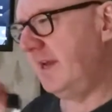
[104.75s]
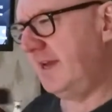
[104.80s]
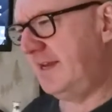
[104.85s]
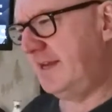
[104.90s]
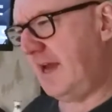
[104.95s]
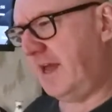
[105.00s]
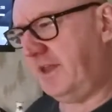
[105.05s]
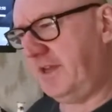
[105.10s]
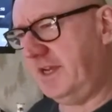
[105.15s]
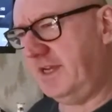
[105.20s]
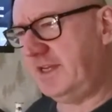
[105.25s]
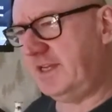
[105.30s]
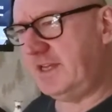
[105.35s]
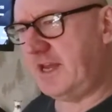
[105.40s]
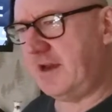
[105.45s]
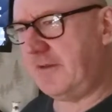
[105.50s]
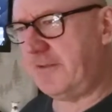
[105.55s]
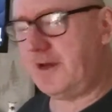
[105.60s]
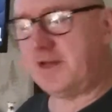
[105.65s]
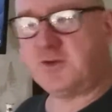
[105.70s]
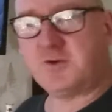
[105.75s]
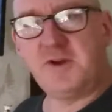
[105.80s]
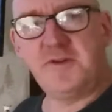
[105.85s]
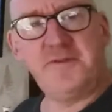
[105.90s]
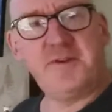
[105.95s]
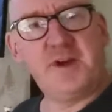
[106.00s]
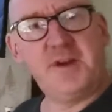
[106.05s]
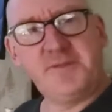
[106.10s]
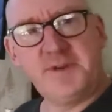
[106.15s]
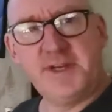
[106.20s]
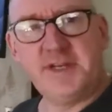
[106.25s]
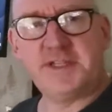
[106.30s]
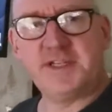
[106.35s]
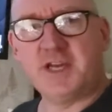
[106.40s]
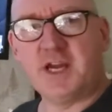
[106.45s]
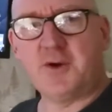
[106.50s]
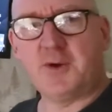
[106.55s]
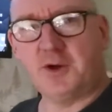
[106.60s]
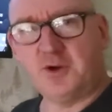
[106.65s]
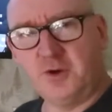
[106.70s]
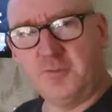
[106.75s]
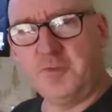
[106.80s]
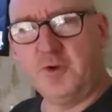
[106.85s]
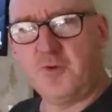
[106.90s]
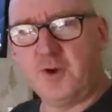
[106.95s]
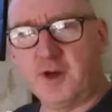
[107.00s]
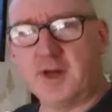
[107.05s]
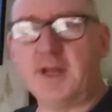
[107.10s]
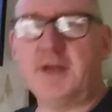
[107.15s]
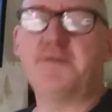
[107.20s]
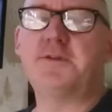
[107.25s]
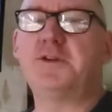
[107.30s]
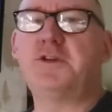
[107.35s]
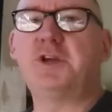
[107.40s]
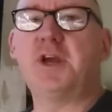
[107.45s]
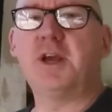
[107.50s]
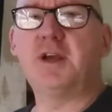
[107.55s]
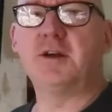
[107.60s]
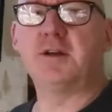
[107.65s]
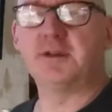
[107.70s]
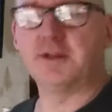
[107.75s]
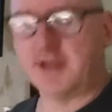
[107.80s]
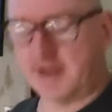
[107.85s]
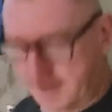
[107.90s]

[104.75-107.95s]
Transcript: I think he did that about 25 years ago. I could be wrong, I'll have to check on